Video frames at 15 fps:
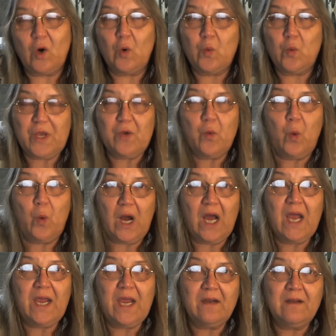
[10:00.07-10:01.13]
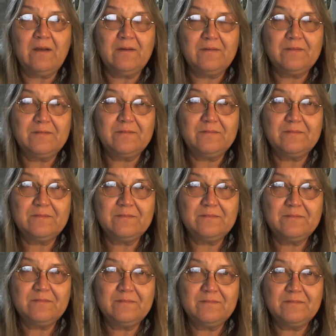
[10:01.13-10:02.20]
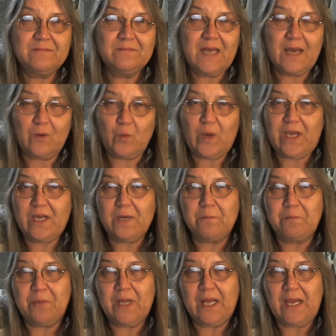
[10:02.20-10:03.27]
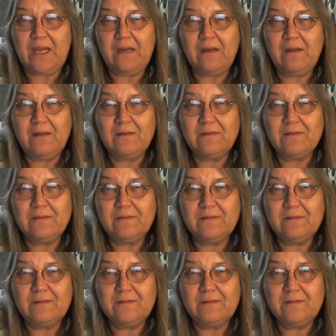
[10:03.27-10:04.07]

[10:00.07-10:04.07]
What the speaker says: Oh, we whine. and we complain.